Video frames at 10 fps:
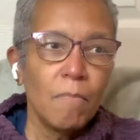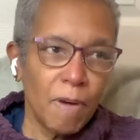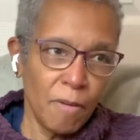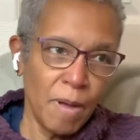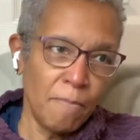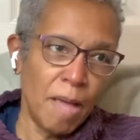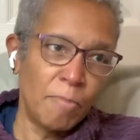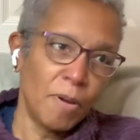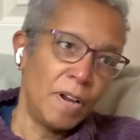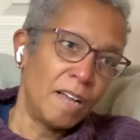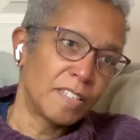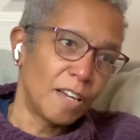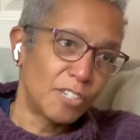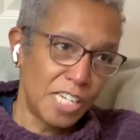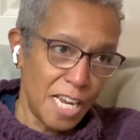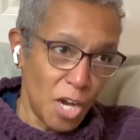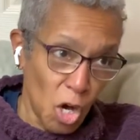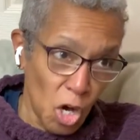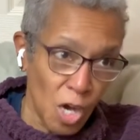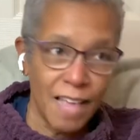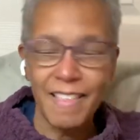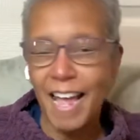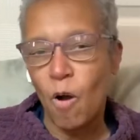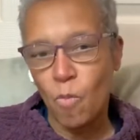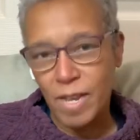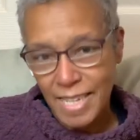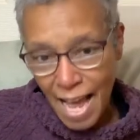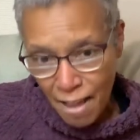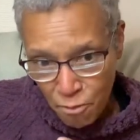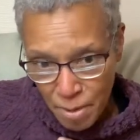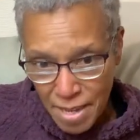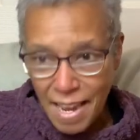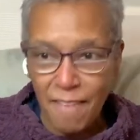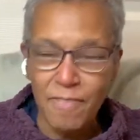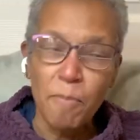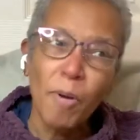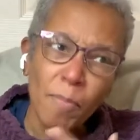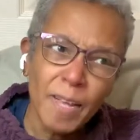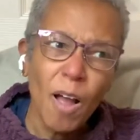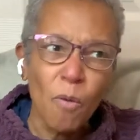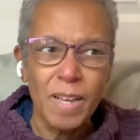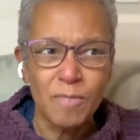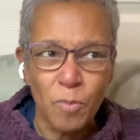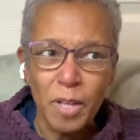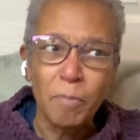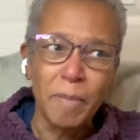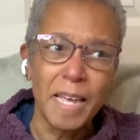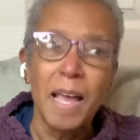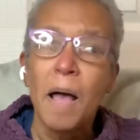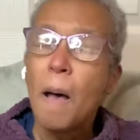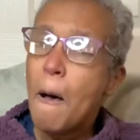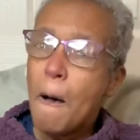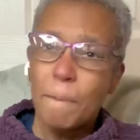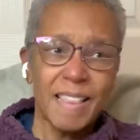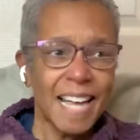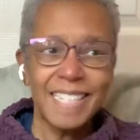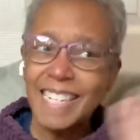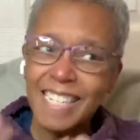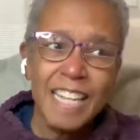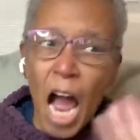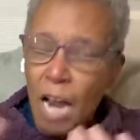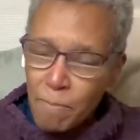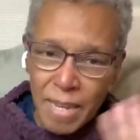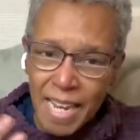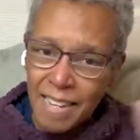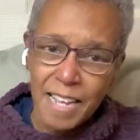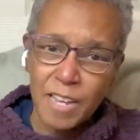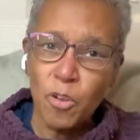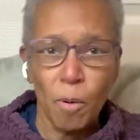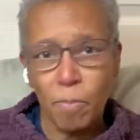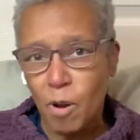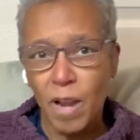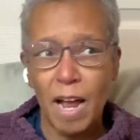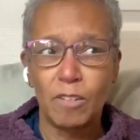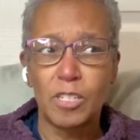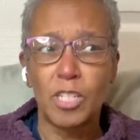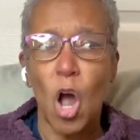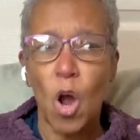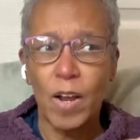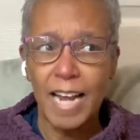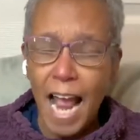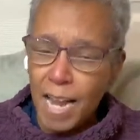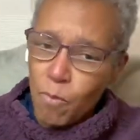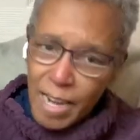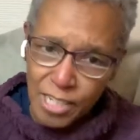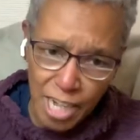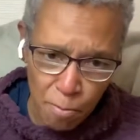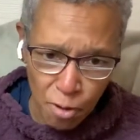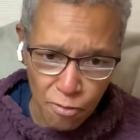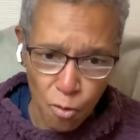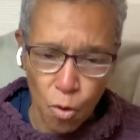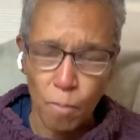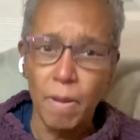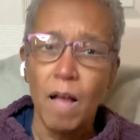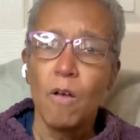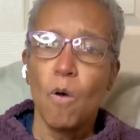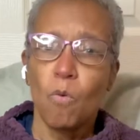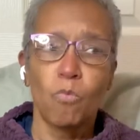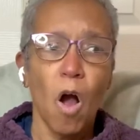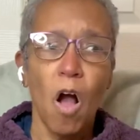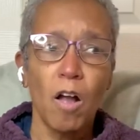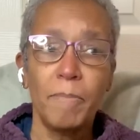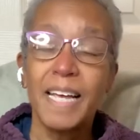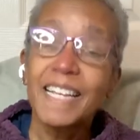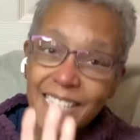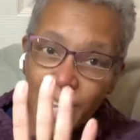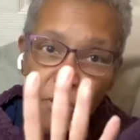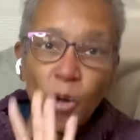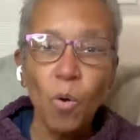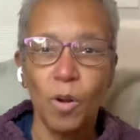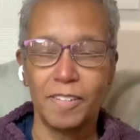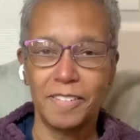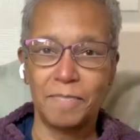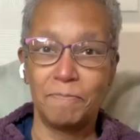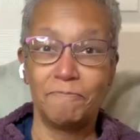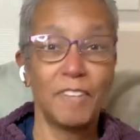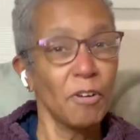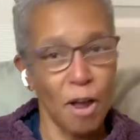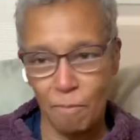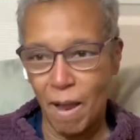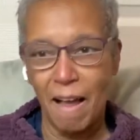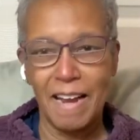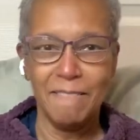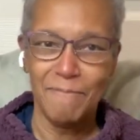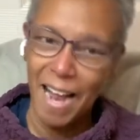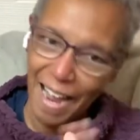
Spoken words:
By the way, my pronouns are she, her, and they always have been, and they probably always will be. But that does not mean that your pronouns are in any way, shape, or form wrong, because they're yours. They're not mine.